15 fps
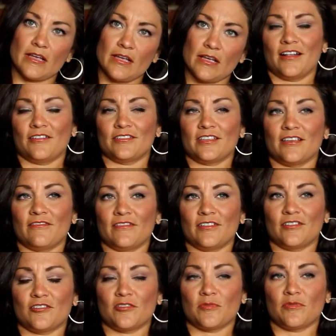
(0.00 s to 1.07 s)
And I was
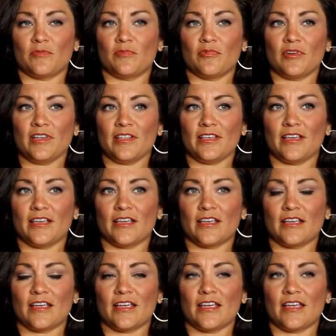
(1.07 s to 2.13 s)
having trouble breathing,
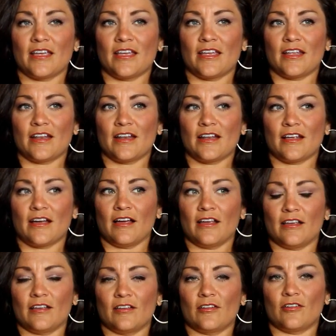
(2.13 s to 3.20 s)
and
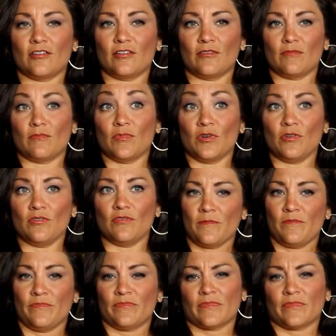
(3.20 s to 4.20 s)
I couldn't move.